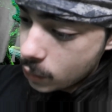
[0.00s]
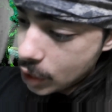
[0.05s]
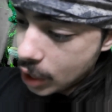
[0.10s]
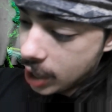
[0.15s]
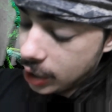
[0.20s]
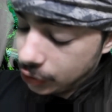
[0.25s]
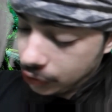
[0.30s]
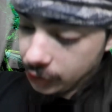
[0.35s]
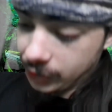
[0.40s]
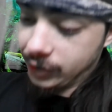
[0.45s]

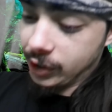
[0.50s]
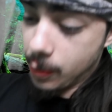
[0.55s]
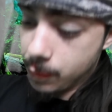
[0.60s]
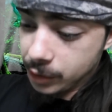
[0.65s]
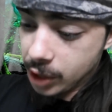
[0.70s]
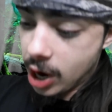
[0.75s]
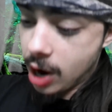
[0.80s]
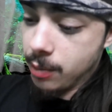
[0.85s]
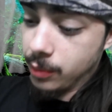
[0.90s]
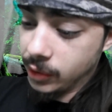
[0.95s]
It's just
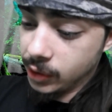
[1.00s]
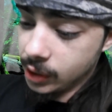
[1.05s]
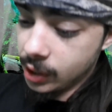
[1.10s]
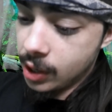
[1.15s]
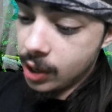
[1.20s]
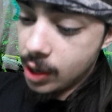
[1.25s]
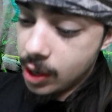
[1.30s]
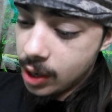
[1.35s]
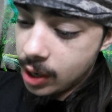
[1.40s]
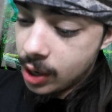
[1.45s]
sometimes
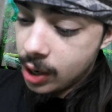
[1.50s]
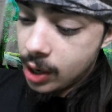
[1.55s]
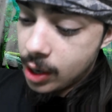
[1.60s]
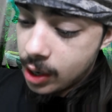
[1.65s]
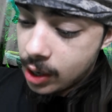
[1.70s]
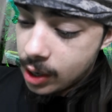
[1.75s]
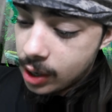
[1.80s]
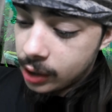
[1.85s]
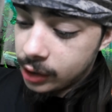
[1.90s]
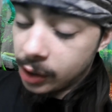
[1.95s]

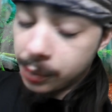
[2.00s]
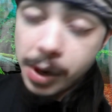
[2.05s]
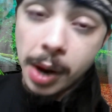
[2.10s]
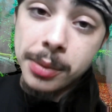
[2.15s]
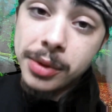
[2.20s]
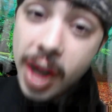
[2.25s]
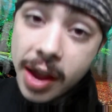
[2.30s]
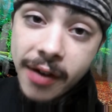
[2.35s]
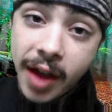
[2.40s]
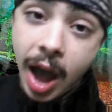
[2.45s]

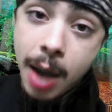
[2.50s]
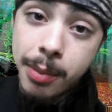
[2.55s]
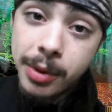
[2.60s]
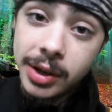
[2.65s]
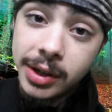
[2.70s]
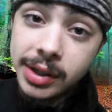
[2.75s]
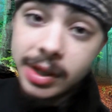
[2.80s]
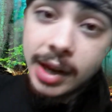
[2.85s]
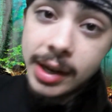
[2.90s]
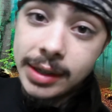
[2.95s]
life
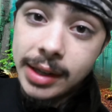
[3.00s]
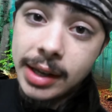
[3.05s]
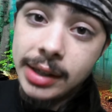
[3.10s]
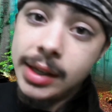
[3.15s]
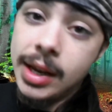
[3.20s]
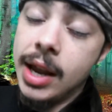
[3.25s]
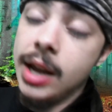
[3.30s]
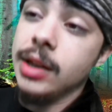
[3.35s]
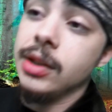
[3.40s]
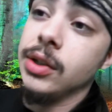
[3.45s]
happens, as they
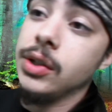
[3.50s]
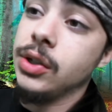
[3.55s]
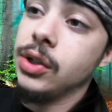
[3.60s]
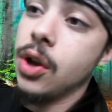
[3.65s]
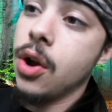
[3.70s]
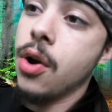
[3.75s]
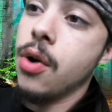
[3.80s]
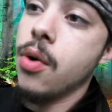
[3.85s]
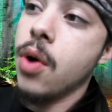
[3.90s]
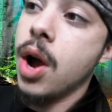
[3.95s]
say.
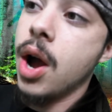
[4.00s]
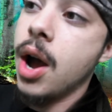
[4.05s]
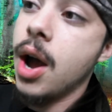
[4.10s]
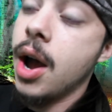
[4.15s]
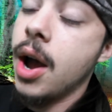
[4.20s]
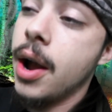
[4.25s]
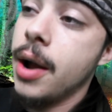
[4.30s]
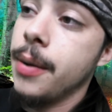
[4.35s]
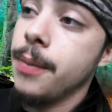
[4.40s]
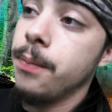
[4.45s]
So
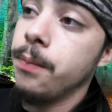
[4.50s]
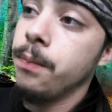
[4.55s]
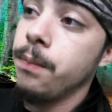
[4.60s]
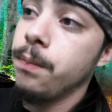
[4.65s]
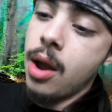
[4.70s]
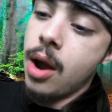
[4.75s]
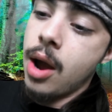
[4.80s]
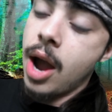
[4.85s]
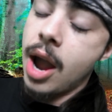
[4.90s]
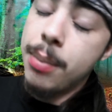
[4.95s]
I
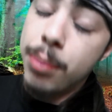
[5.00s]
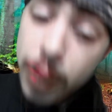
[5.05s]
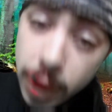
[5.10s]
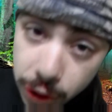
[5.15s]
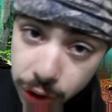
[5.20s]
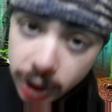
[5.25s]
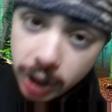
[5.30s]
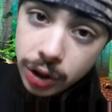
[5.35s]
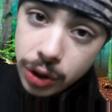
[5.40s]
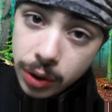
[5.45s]

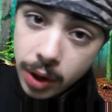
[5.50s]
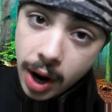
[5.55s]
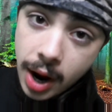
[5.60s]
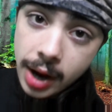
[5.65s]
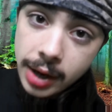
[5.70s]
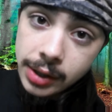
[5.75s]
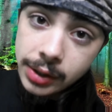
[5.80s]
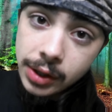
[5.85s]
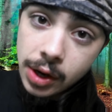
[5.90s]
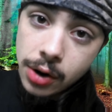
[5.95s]
appreciate you
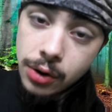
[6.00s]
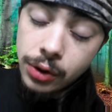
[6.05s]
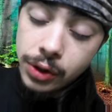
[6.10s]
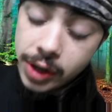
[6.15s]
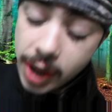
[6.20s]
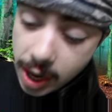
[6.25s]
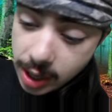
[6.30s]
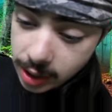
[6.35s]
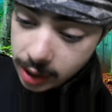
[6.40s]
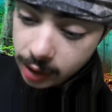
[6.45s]
guys
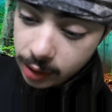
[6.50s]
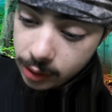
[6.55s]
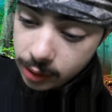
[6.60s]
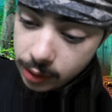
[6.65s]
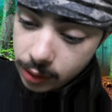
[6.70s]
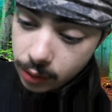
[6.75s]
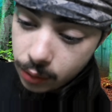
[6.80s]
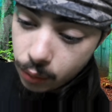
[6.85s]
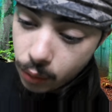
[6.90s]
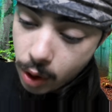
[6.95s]
understanding
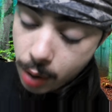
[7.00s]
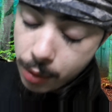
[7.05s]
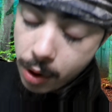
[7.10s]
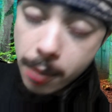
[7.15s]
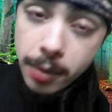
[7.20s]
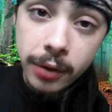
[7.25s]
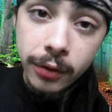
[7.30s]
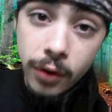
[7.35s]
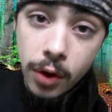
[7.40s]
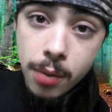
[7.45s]
where I'm
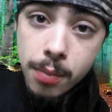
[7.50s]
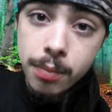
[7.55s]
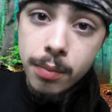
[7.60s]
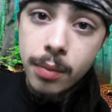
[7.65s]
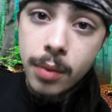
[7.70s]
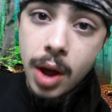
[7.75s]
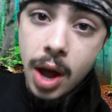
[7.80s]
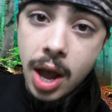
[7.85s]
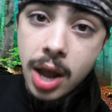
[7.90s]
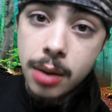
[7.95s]
coming
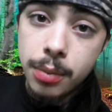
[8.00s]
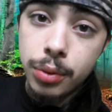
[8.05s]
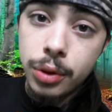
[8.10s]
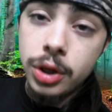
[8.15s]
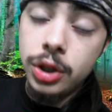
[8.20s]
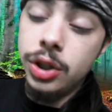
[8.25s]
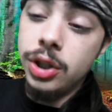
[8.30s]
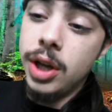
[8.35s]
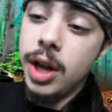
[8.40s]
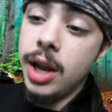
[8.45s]
from. I
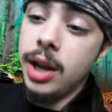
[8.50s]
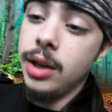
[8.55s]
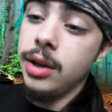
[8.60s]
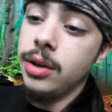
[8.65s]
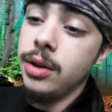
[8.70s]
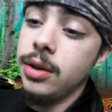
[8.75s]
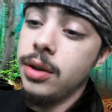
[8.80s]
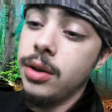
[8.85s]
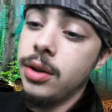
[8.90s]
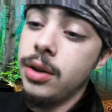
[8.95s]
appreciate
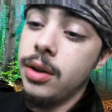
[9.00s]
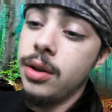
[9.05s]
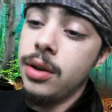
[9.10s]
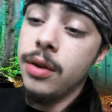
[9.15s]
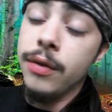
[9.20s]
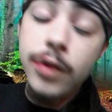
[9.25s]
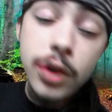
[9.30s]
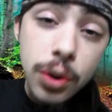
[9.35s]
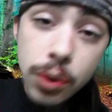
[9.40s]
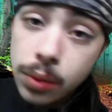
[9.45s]

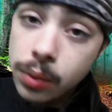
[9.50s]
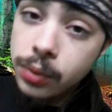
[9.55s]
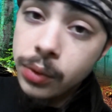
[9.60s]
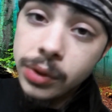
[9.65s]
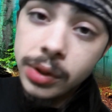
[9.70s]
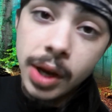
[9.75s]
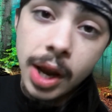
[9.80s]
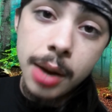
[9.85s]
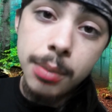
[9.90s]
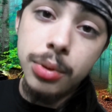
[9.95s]
the
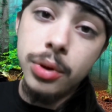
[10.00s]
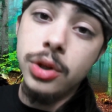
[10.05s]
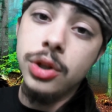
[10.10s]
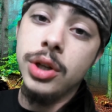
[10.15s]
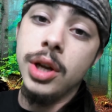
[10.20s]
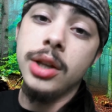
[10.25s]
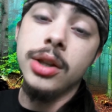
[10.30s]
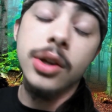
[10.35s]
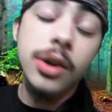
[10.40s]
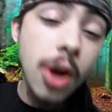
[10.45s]
views. I
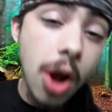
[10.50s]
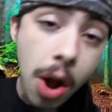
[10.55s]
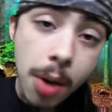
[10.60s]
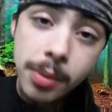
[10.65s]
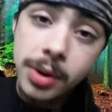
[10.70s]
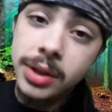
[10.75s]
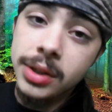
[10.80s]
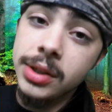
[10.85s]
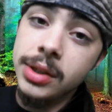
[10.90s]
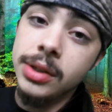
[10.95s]
appreciate the
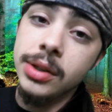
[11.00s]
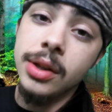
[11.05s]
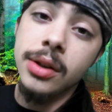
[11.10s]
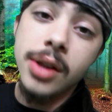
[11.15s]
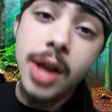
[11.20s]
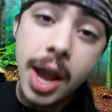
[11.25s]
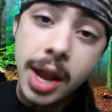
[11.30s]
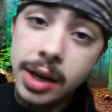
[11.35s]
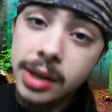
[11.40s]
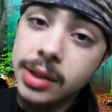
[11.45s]
comments, the
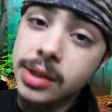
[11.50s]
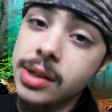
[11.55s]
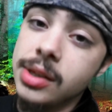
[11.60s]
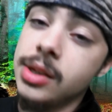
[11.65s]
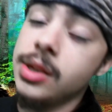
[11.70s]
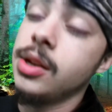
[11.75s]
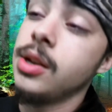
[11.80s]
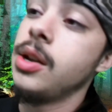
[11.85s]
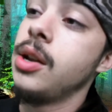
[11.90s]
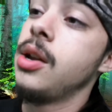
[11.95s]

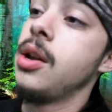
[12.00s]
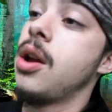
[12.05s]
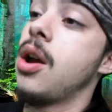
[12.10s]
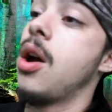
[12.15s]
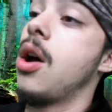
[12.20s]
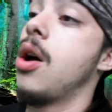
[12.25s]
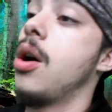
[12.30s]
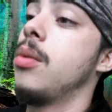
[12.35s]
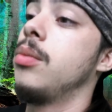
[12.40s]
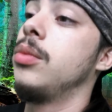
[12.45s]
likes,
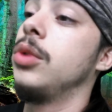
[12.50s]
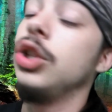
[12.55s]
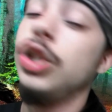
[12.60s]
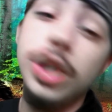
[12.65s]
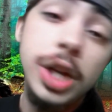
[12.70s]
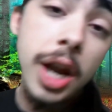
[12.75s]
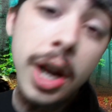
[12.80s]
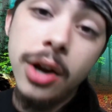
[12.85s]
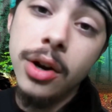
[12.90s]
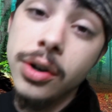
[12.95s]
the
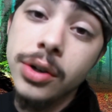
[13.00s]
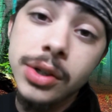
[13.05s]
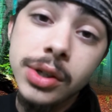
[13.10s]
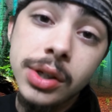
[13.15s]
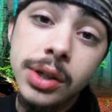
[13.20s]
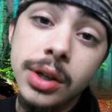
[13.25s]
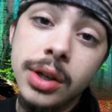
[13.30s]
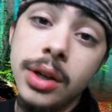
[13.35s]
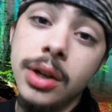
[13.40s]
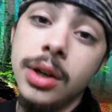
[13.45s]
shares.